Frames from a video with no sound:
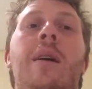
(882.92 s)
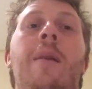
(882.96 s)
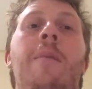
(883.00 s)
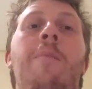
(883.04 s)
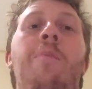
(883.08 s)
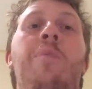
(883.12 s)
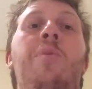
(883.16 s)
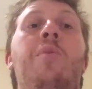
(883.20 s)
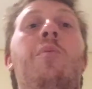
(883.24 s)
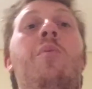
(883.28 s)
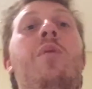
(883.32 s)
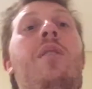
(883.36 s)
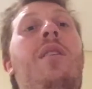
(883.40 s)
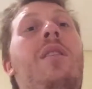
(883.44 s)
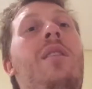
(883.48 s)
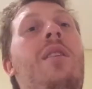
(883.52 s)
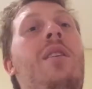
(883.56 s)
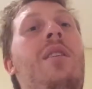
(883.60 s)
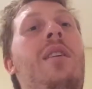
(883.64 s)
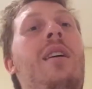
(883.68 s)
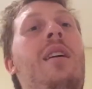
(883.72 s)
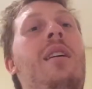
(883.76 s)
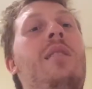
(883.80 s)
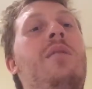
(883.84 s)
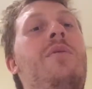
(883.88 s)
And one of the
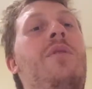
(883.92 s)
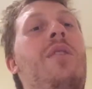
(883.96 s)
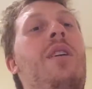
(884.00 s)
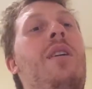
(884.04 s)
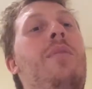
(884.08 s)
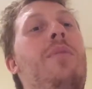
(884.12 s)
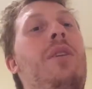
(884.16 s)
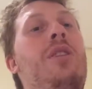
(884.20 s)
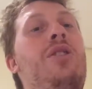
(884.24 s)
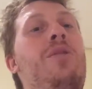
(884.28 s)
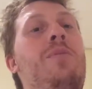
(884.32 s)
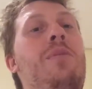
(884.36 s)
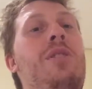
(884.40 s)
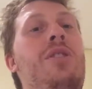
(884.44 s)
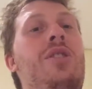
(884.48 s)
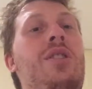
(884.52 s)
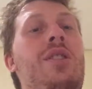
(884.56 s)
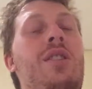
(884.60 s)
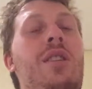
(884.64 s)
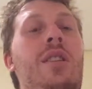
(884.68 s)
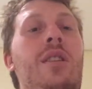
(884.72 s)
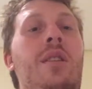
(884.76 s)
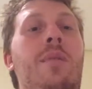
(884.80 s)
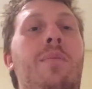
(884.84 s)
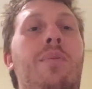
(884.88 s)
things very much mentioned
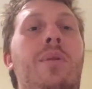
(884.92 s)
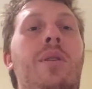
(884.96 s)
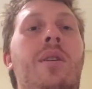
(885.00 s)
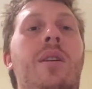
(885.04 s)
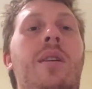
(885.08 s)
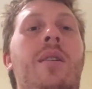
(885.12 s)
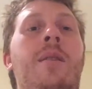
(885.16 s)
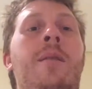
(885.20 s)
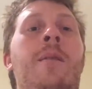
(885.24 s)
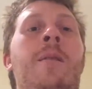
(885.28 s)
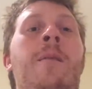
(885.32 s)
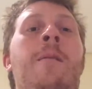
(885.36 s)
in the book